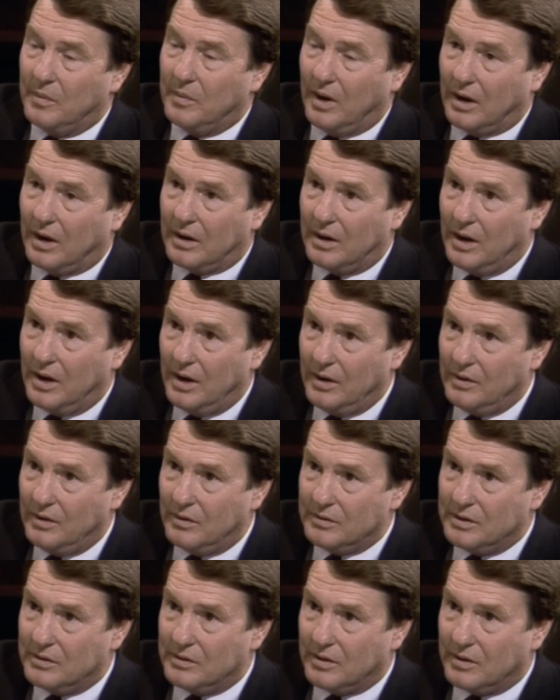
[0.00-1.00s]
a gun
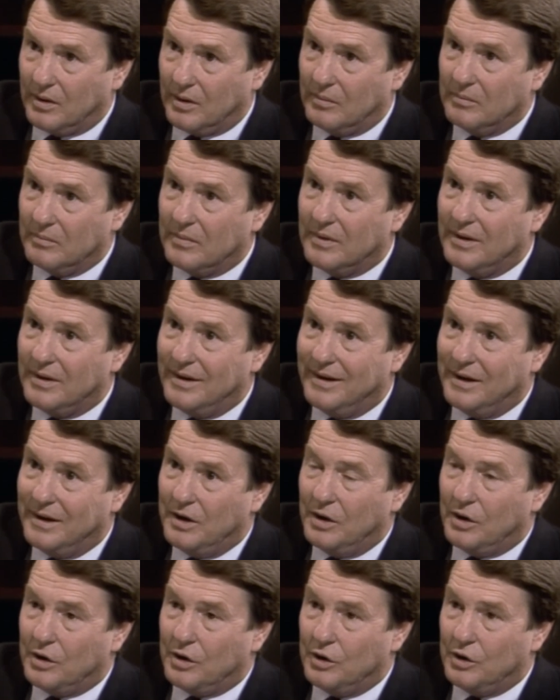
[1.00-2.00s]
on your hip,
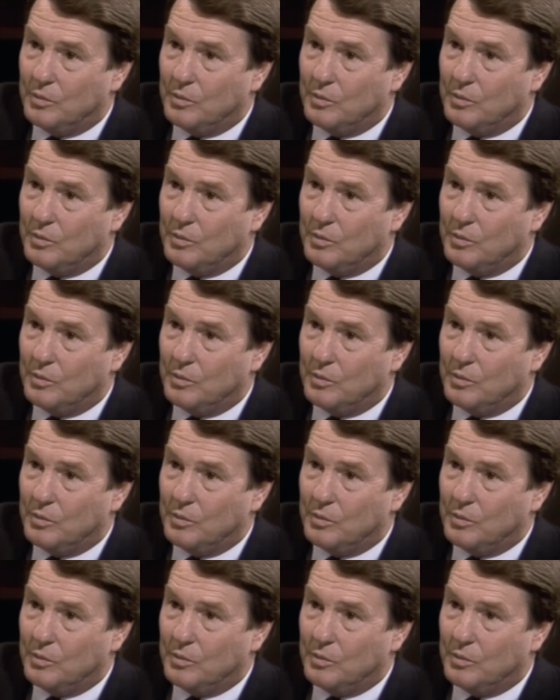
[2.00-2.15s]
you